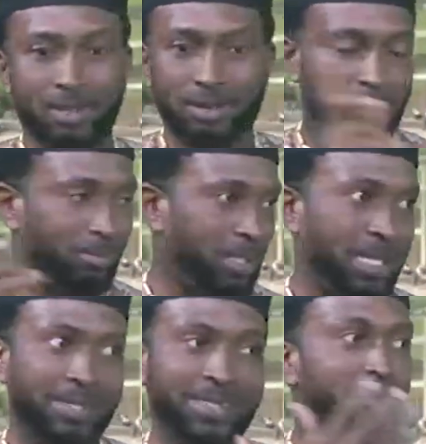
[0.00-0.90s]
or
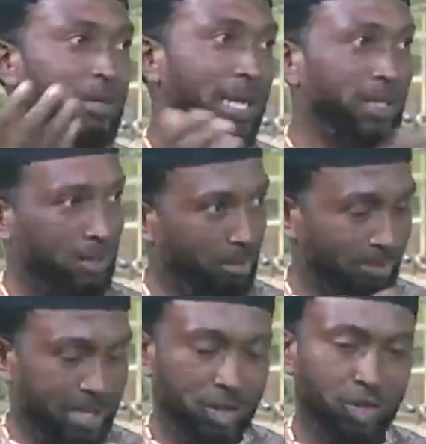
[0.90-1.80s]
mothers, their mothers,
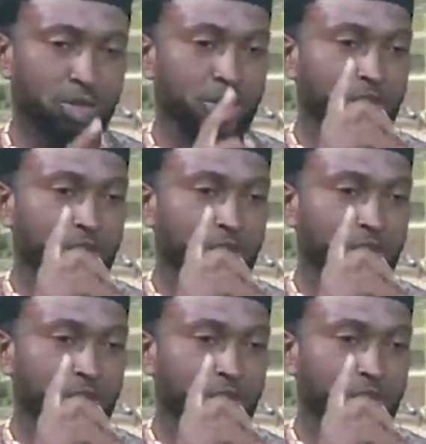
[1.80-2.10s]
passed through,